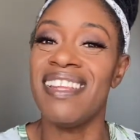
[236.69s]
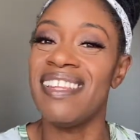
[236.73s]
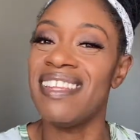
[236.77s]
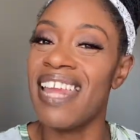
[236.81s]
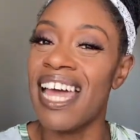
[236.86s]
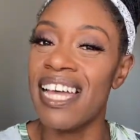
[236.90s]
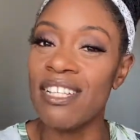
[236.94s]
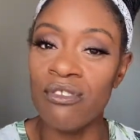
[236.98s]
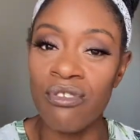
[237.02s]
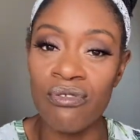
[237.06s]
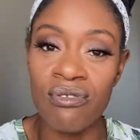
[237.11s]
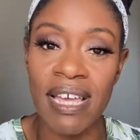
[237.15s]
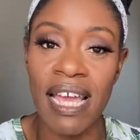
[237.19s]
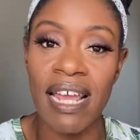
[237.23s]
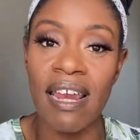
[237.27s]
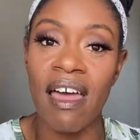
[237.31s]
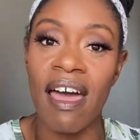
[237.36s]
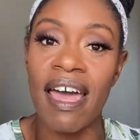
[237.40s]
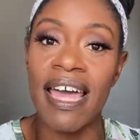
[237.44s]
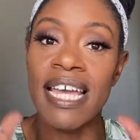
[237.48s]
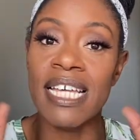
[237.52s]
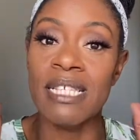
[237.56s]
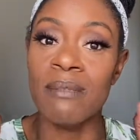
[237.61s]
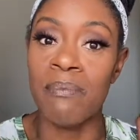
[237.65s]
Natural
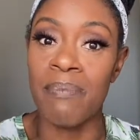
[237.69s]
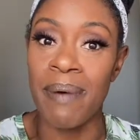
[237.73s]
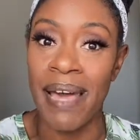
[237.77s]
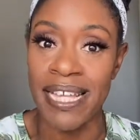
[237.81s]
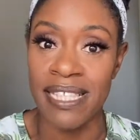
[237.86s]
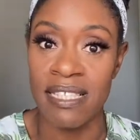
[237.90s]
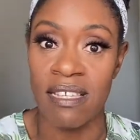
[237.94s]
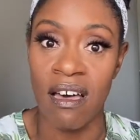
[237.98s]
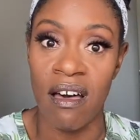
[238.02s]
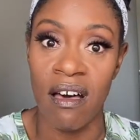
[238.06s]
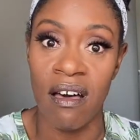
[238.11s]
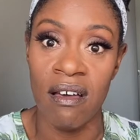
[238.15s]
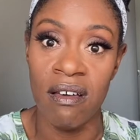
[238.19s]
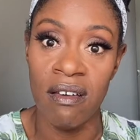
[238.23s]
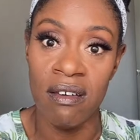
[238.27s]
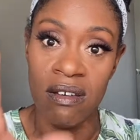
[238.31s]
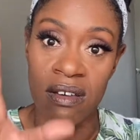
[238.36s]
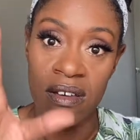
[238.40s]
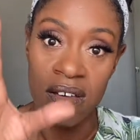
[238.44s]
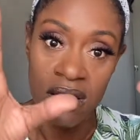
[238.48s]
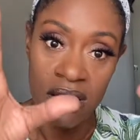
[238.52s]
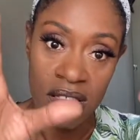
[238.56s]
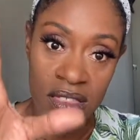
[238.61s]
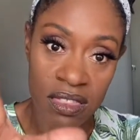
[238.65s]
daylight is better
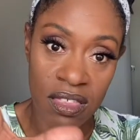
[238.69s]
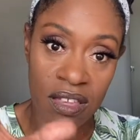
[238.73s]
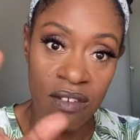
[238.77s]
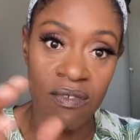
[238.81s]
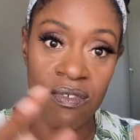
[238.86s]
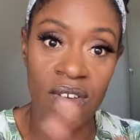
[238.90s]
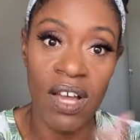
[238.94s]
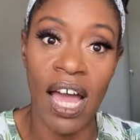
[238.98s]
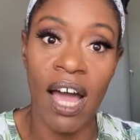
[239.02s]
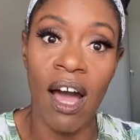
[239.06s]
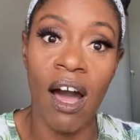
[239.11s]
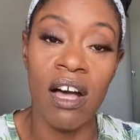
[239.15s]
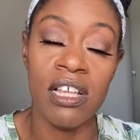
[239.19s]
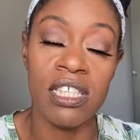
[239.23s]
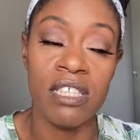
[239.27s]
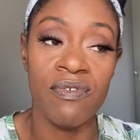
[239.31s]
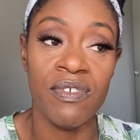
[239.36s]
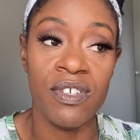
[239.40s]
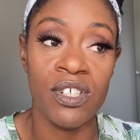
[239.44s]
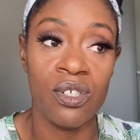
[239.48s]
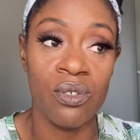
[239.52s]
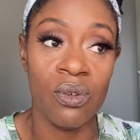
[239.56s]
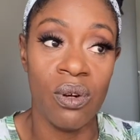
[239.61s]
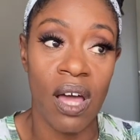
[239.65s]
than
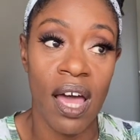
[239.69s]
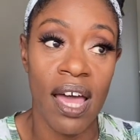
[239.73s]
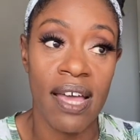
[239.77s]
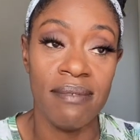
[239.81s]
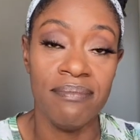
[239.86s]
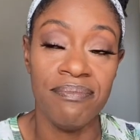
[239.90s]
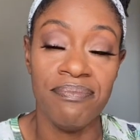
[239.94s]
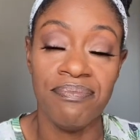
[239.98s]
artificial light.